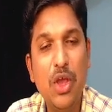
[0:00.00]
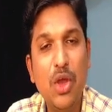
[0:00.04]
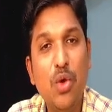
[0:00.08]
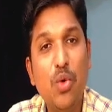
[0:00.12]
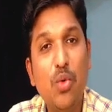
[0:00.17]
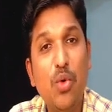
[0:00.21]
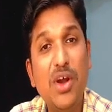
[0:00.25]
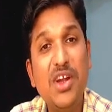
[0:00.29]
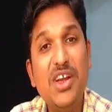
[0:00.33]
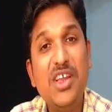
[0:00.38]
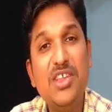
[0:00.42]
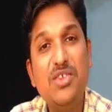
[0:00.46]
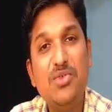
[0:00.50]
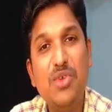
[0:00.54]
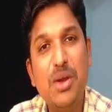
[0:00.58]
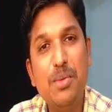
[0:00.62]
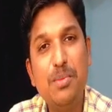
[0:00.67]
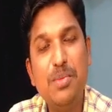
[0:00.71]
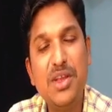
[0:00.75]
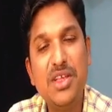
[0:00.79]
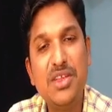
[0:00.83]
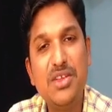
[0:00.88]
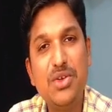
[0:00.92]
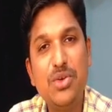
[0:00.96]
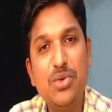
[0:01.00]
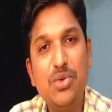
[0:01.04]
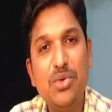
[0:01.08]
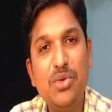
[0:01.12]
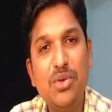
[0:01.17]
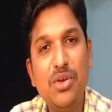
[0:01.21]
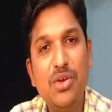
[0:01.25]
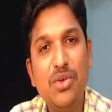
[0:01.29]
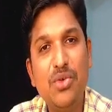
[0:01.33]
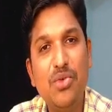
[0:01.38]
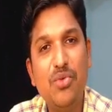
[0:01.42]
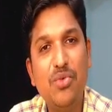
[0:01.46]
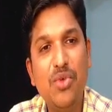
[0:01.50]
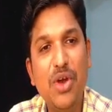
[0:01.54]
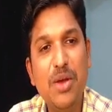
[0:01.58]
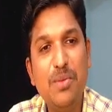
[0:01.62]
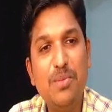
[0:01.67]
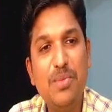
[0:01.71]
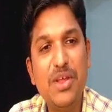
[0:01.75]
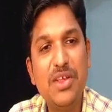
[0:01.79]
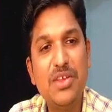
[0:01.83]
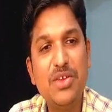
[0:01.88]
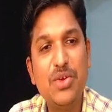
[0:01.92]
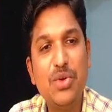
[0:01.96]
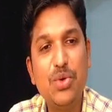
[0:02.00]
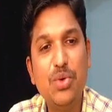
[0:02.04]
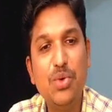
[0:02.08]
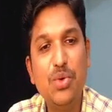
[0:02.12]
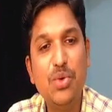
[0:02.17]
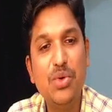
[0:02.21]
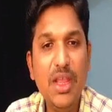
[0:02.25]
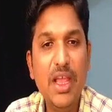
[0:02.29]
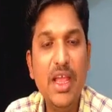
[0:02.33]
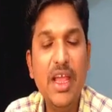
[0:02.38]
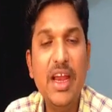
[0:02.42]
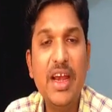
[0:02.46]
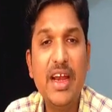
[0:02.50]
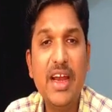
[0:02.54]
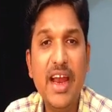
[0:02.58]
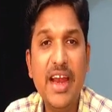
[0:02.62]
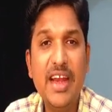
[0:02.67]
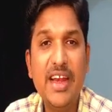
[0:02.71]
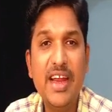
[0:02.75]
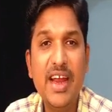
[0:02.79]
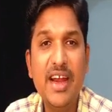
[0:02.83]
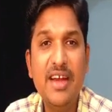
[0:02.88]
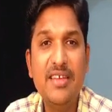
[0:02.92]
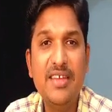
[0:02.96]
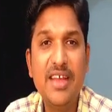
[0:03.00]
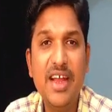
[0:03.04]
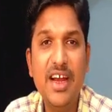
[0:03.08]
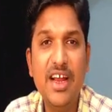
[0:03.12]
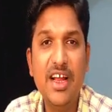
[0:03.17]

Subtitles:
What is 1 plus 2? 1 plus 2, in right hand side